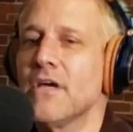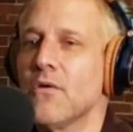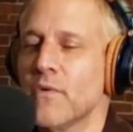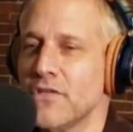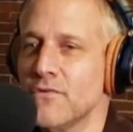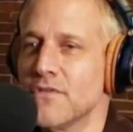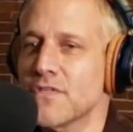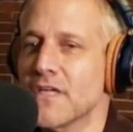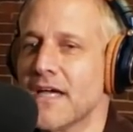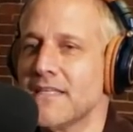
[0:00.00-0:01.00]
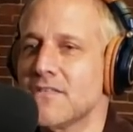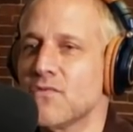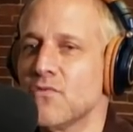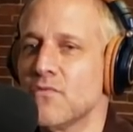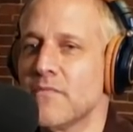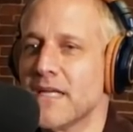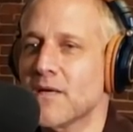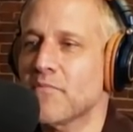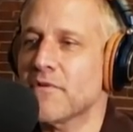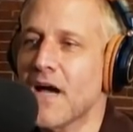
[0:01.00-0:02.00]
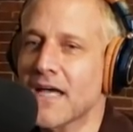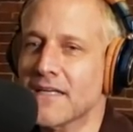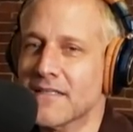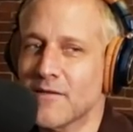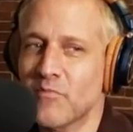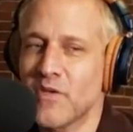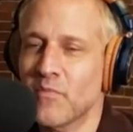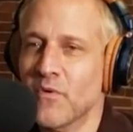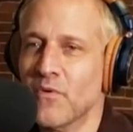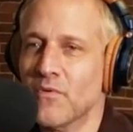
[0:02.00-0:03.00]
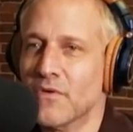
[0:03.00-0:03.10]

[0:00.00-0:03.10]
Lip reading: when you decide to make a product that people